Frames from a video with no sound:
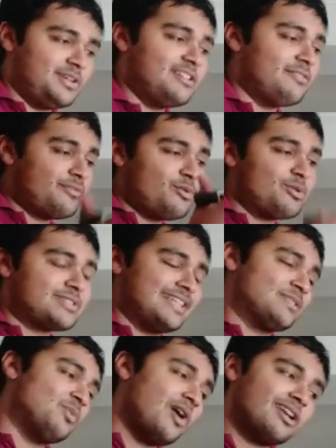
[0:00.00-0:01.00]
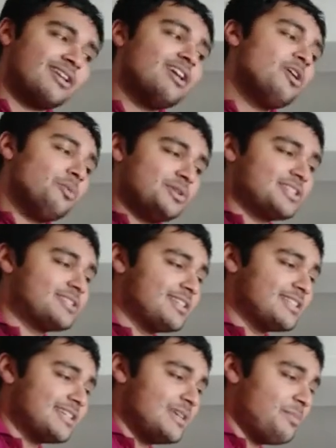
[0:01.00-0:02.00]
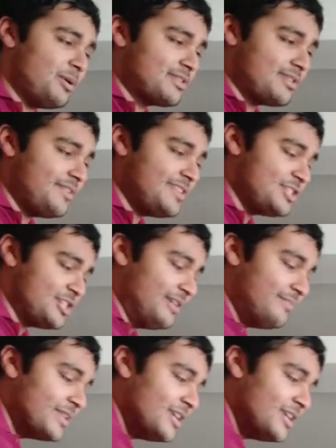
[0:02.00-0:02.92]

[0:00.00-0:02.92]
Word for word: and of course that's 1, which is certainly a positive integer.